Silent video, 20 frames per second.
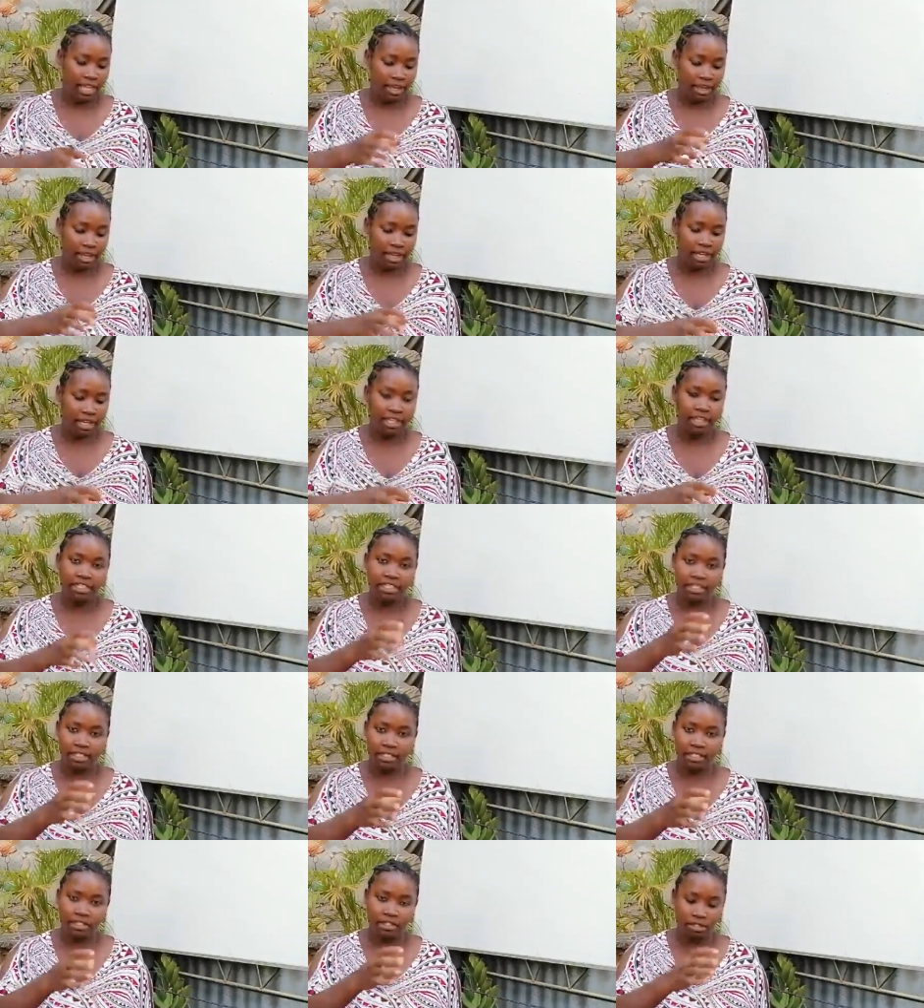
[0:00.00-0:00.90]
uh,
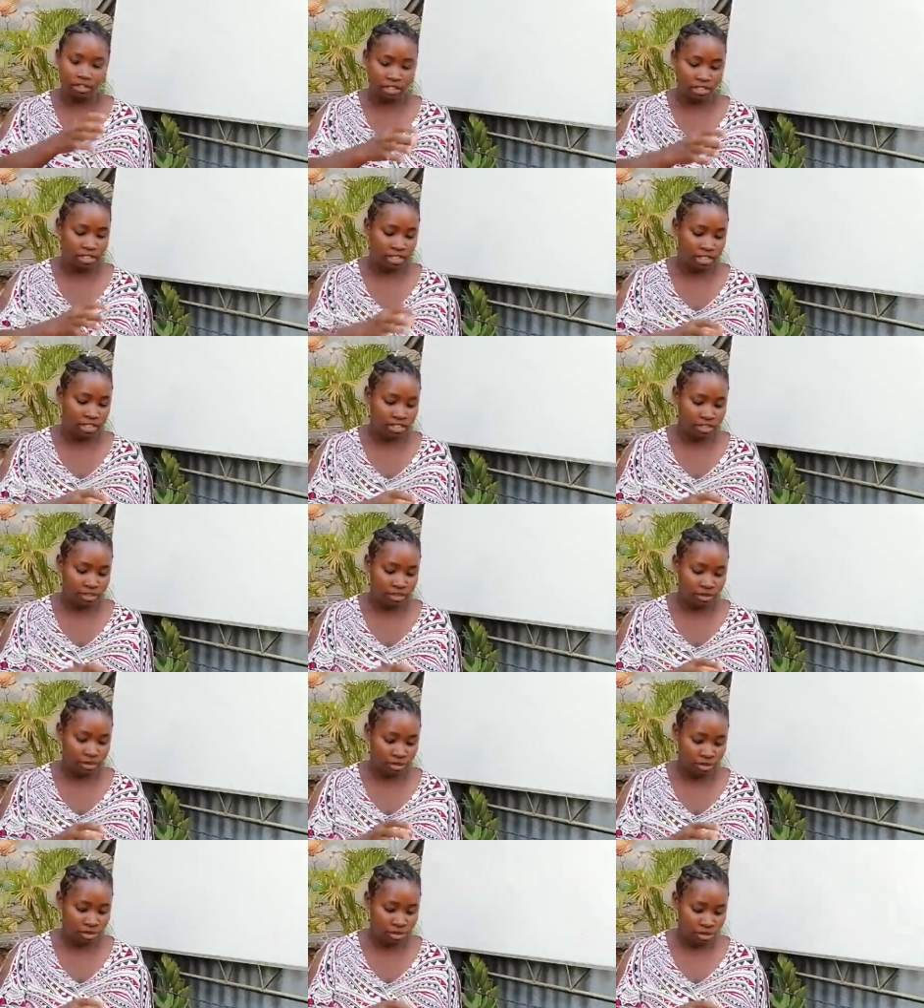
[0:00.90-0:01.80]
it's it
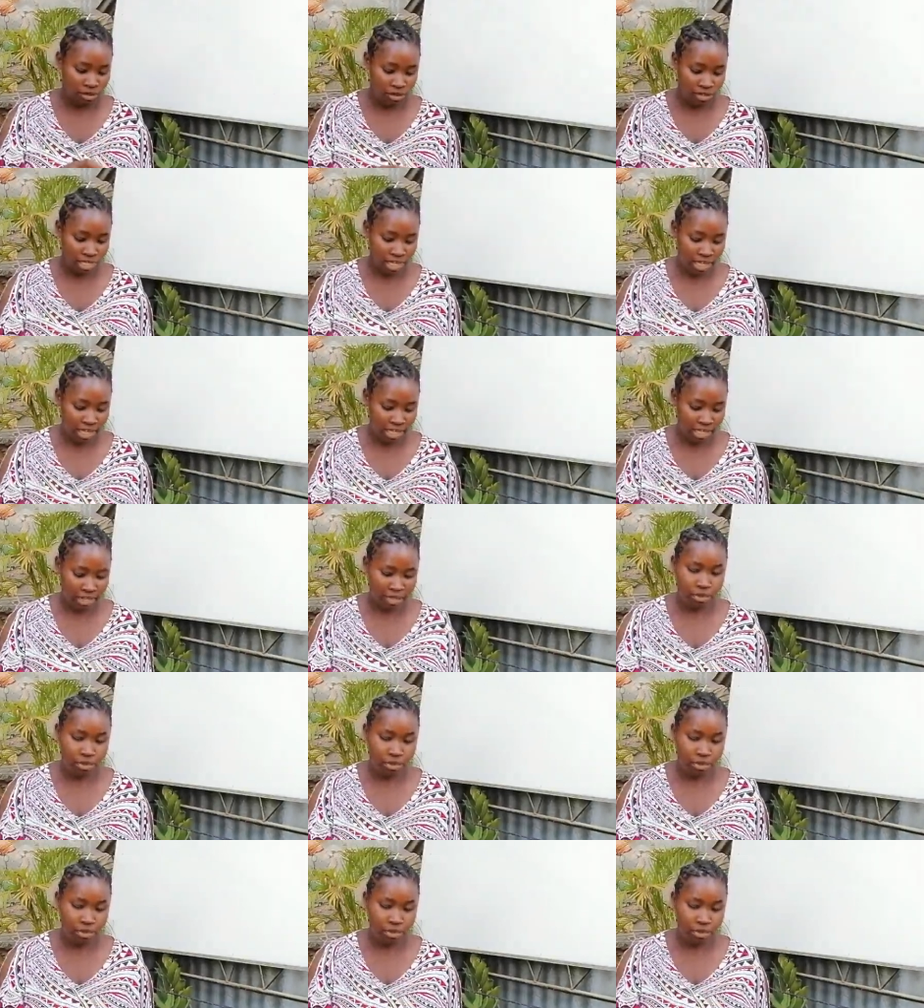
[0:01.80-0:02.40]
you should uh,